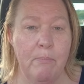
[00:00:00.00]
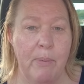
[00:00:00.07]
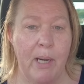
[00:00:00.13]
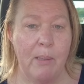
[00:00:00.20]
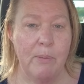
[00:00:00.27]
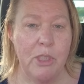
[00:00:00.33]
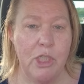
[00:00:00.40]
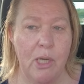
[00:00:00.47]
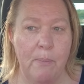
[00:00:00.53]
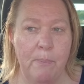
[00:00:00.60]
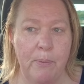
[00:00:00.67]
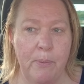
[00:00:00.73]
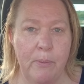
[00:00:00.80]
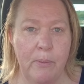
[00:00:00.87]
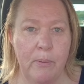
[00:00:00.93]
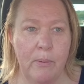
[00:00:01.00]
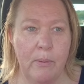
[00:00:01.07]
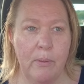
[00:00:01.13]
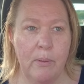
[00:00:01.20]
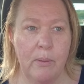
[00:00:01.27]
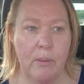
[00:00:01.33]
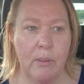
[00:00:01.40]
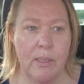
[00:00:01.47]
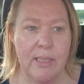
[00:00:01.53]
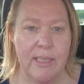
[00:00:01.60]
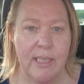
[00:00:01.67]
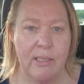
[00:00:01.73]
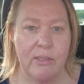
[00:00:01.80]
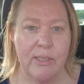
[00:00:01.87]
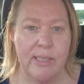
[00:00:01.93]
barbershop
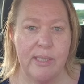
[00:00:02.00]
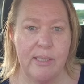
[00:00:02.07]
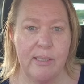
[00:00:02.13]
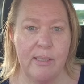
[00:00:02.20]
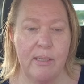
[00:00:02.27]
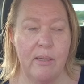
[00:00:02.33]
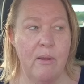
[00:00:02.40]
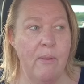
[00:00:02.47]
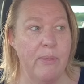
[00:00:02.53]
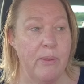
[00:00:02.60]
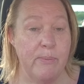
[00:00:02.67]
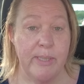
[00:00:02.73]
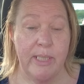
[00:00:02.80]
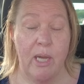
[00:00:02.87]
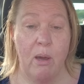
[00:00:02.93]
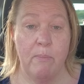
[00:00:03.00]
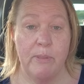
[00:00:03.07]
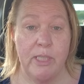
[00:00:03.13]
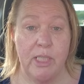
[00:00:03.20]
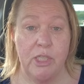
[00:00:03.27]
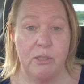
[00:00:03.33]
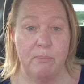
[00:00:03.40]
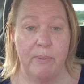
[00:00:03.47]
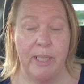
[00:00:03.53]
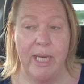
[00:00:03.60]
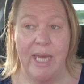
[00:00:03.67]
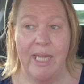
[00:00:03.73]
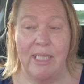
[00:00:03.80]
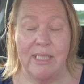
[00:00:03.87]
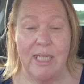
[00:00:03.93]
singers. There was a competition being
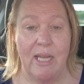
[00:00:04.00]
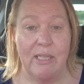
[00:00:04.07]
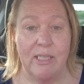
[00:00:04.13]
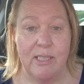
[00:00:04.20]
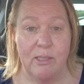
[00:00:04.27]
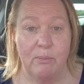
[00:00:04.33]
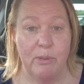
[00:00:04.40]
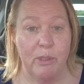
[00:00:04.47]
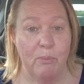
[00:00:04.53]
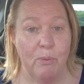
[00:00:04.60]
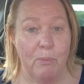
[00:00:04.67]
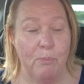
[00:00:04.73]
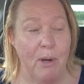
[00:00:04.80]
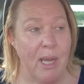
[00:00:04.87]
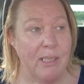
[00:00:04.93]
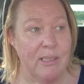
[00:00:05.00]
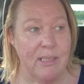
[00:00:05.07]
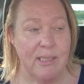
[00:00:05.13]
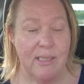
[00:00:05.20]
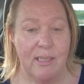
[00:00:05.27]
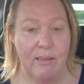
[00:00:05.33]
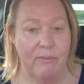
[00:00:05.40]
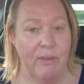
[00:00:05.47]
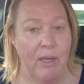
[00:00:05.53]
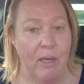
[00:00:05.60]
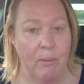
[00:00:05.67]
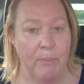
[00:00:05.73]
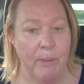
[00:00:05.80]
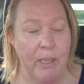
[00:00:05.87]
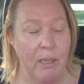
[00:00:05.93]
held, and some of them were practicing in the
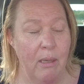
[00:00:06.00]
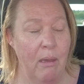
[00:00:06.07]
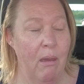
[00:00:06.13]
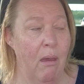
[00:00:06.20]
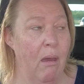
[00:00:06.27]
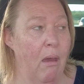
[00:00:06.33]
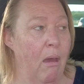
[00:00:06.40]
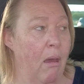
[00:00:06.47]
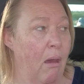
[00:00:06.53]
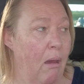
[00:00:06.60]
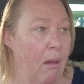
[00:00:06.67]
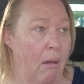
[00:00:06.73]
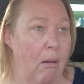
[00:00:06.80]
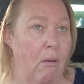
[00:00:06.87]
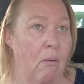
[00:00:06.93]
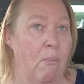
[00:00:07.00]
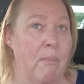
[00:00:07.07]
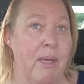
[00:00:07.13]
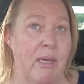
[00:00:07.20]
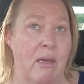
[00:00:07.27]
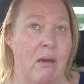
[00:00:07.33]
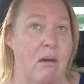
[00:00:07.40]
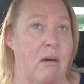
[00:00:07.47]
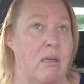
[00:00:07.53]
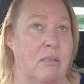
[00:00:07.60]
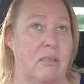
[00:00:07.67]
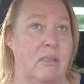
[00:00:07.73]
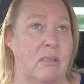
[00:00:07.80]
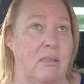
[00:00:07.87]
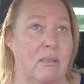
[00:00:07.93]
lobby. Oh my god,
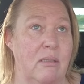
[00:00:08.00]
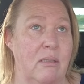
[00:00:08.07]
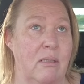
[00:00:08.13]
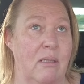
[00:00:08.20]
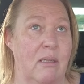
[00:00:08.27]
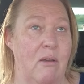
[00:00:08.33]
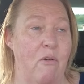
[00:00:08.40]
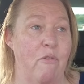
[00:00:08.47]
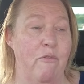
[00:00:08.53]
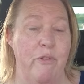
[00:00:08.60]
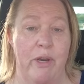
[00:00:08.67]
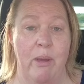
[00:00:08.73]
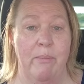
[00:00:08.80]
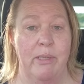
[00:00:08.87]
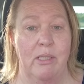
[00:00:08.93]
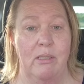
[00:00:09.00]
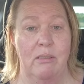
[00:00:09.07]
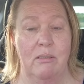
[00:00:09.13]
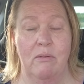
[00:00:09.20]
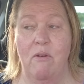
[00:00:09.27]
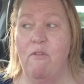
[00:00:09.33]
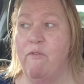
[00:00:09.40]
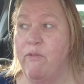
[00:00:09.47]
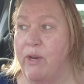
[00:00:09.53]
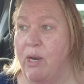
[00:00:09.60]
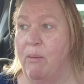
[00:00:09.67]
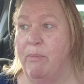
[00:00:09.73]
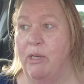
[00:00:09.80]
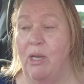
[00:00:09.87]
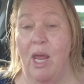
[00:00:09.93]
phenomenal!
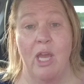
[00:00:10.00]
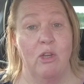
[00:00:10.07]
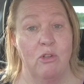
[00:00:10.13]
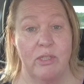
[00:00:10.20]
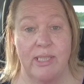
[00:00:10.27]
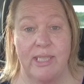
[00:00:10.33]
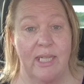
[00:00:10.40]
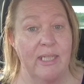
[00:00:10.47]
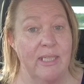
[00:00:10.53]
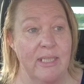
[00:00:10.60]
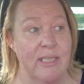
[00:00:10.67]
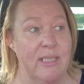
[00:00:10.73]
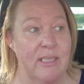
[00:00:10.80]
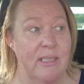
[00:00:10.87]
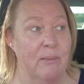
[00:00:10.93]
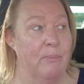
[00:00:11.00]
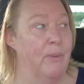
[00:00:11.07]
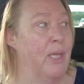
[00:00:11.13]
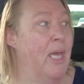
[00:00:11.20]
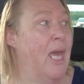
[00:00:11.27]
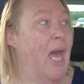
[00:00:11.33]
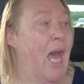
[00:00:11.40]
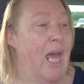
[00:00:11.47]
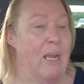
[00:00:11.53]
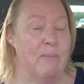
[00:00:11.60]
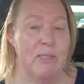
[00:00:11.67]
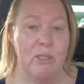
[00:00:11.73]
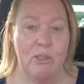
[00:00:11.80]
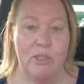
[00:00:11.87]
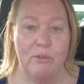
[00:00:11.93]
phenomenal. I could have sat and listened to them. And I'm
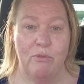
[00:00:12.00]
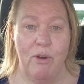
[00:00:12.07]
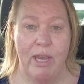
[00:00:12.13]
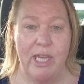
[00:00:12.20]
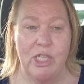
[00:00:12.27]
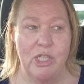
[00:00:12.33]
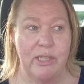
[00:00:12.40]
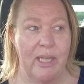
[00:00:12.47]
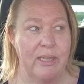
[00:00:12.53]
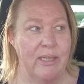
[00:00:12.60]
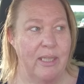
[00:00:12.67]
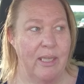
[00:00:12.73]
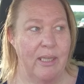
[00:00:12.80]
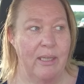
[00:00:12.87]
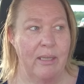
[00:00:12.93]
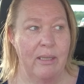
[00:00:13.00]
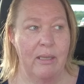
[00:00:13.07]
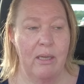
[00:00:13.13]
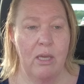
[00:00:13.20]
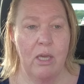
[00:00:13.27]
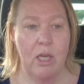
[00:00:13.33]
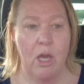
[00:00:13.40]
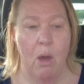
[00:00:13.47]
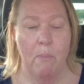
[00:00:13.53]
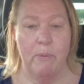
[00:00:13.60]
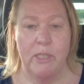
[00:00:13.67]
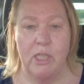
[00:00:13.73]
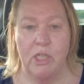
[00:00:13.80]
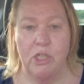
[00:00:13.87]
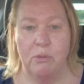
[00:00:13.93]
sort of raging that the
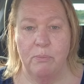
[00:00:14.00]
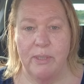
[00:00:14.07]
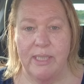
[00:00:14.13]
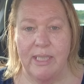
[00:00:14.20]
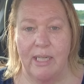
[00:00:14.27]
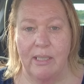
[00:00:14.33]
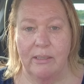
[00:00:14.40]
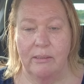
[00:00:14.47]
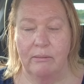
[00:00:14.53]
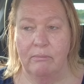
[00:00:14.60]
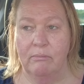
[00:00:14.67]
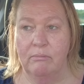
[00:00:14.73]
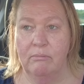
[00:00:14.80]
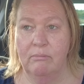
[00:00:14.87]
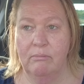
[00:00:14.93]
competition was starting